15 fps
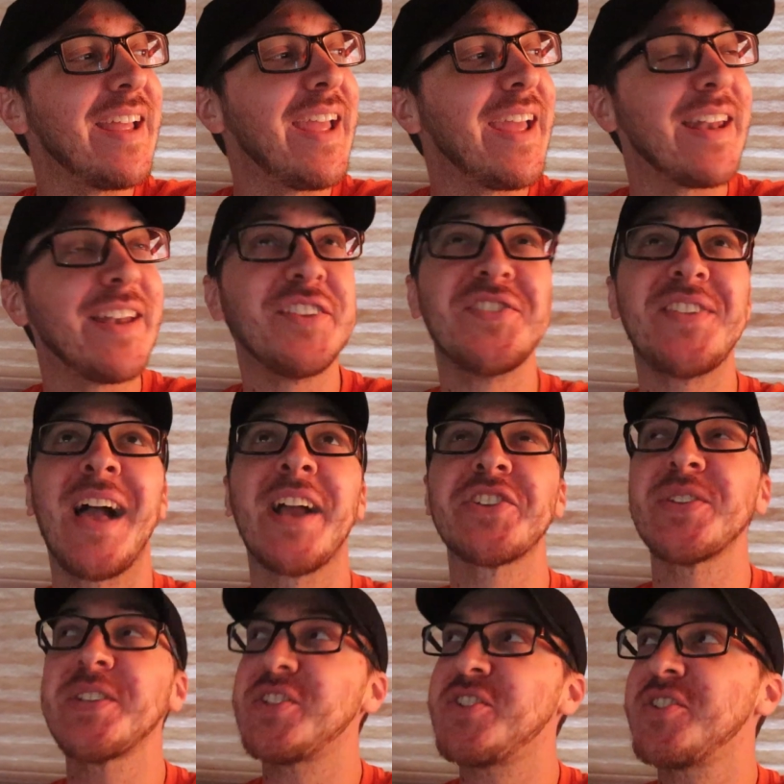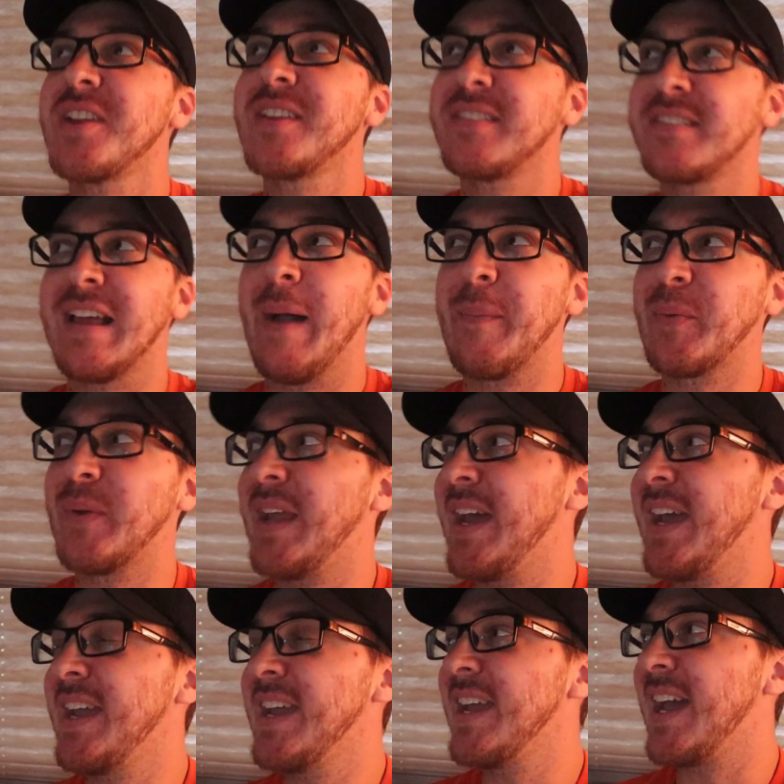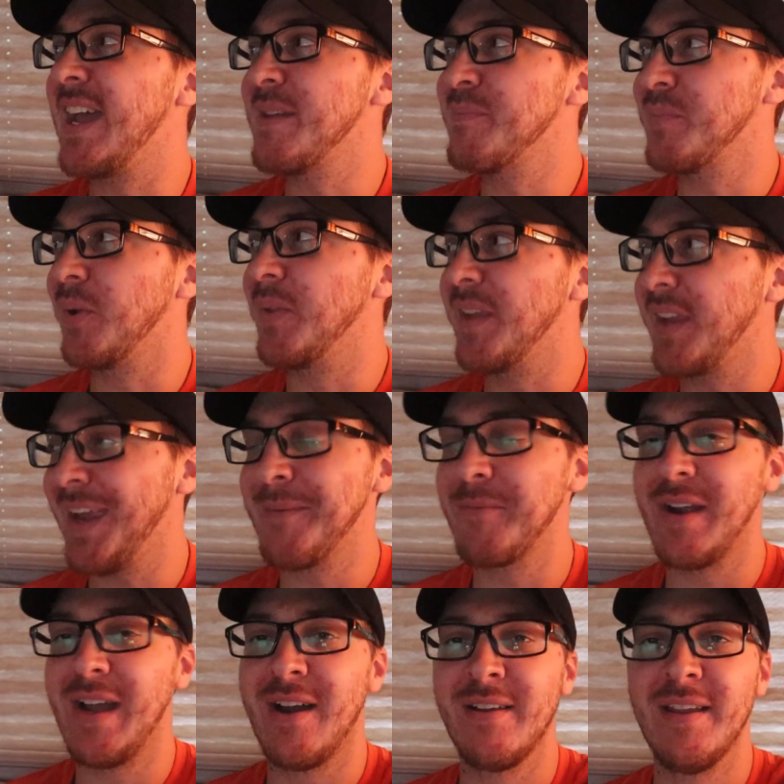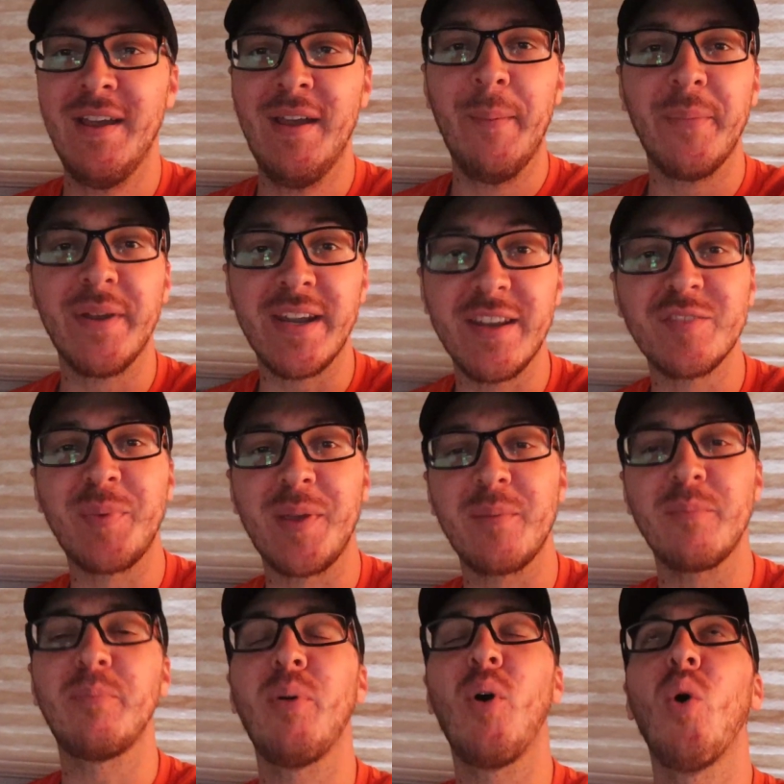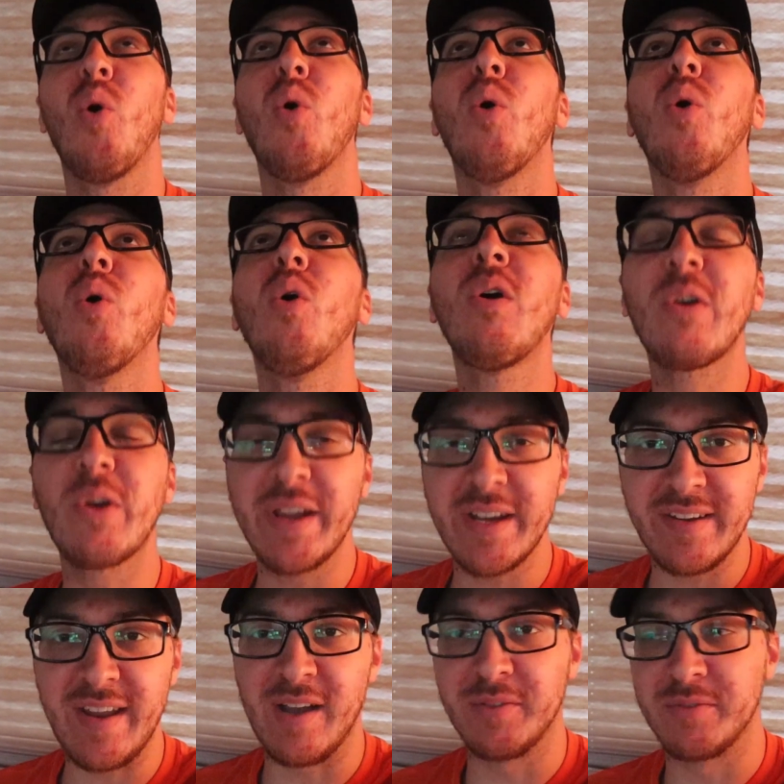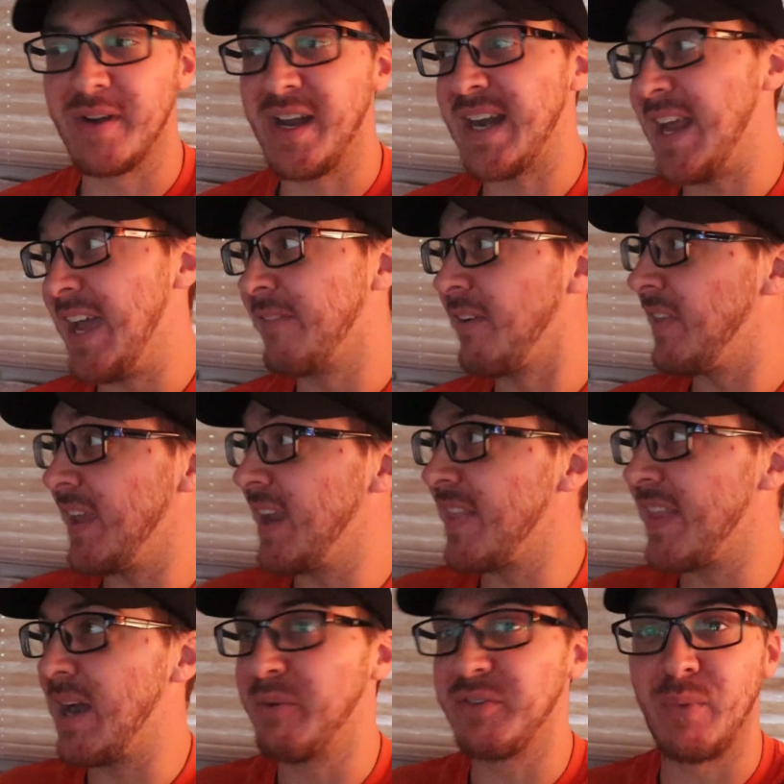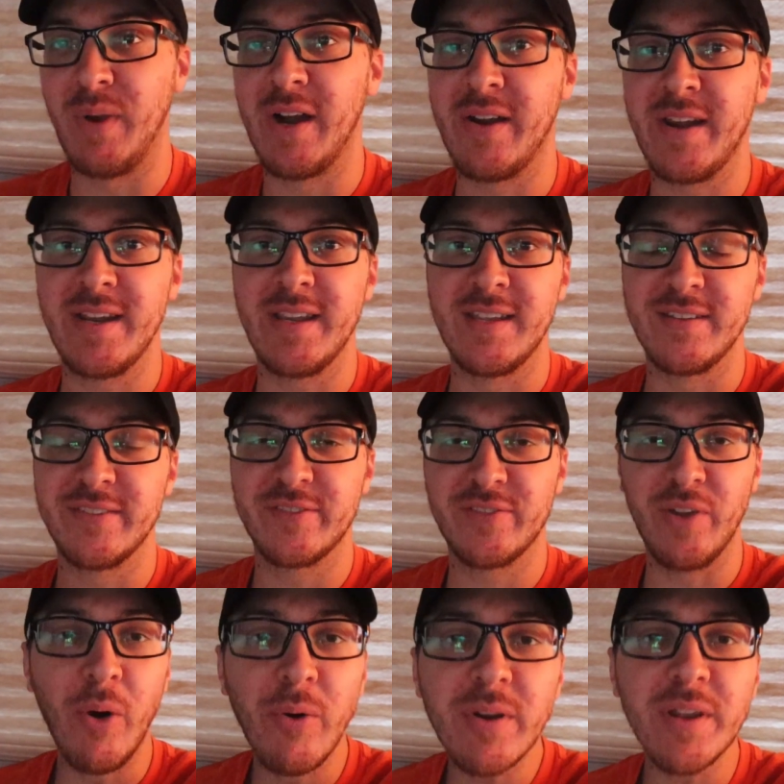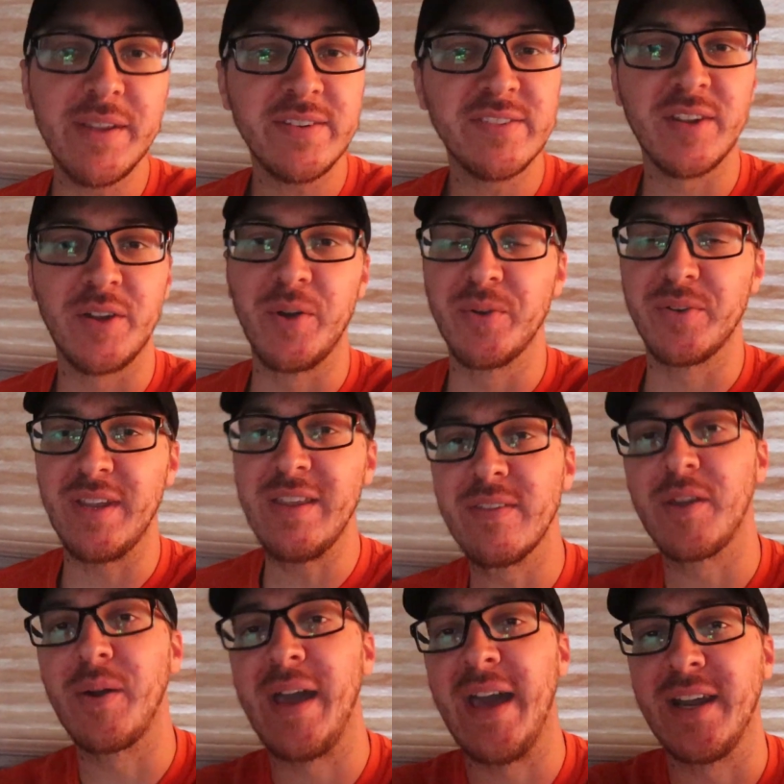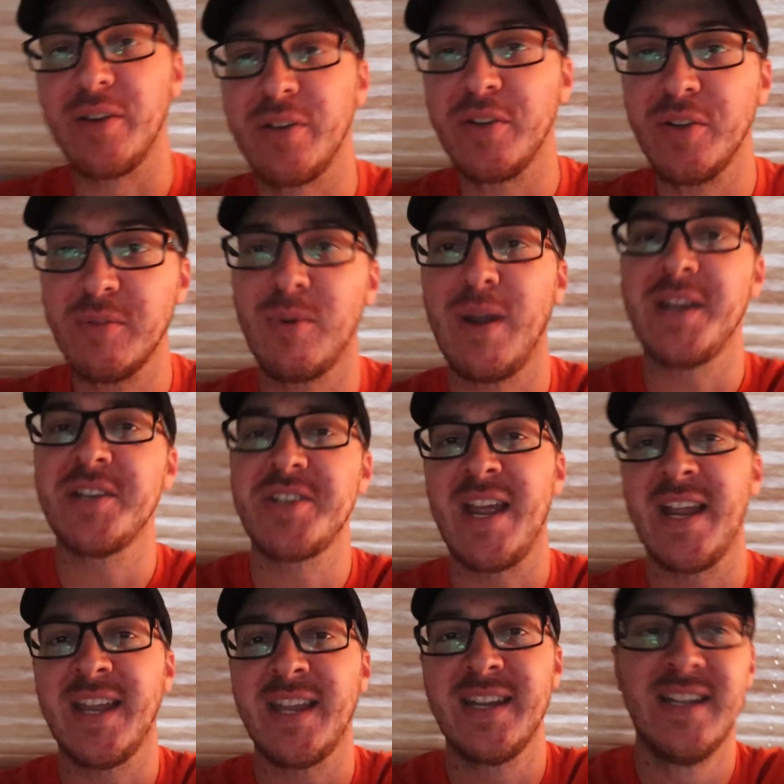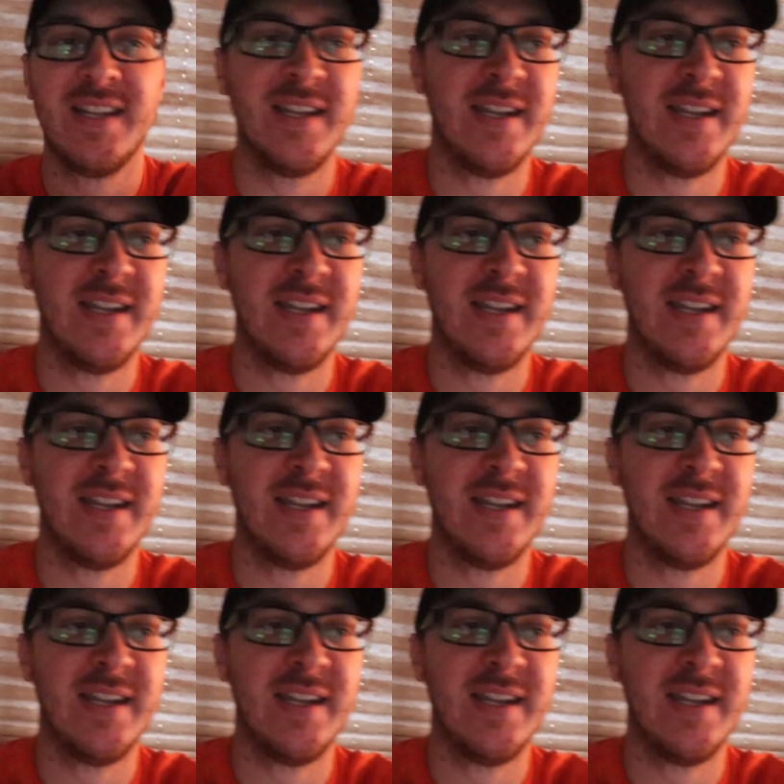It actually just stopped when I pulled the camera out, but it has been pouring down rain. Everything that I was wearing is totally soaked, even though I had a good rain jacket.